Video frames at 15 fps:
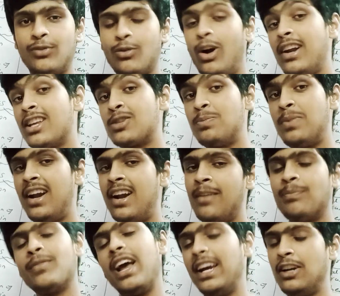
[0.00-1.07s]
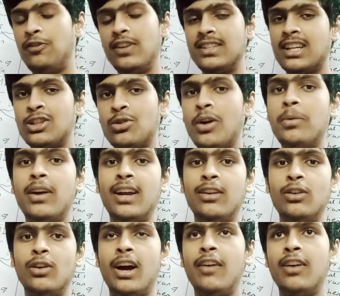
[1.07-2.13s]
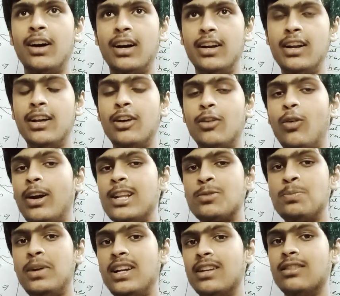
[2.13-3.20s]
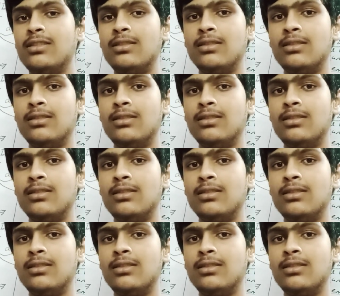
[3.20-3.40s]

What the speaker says: What is speed? In physics you have heard what is speed.